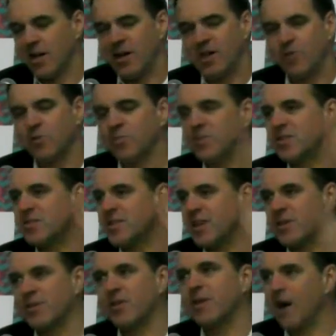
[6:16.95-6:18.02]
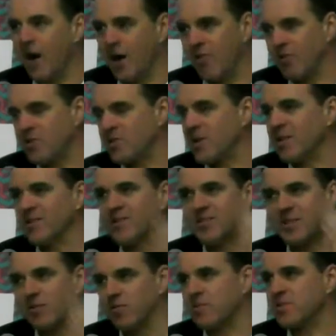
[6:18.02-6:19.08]
And they were being said about the Irish and the
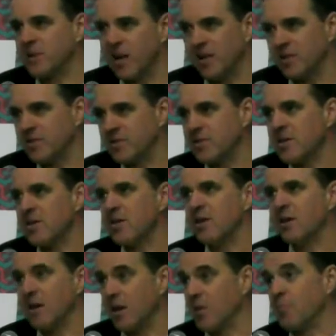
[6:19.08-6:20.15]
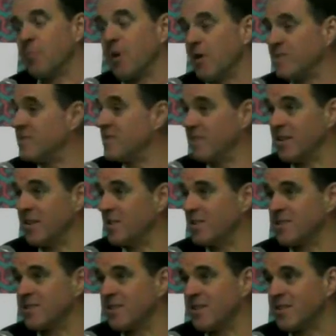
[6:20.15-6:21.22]
South Italians in other parts of the
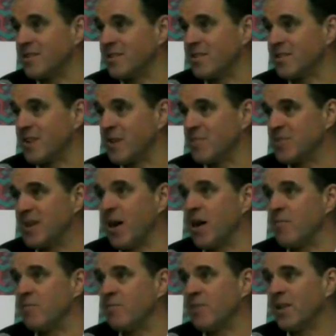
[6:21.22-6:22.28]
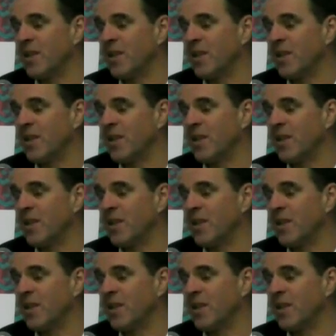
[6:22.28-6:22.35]
United States at the same time.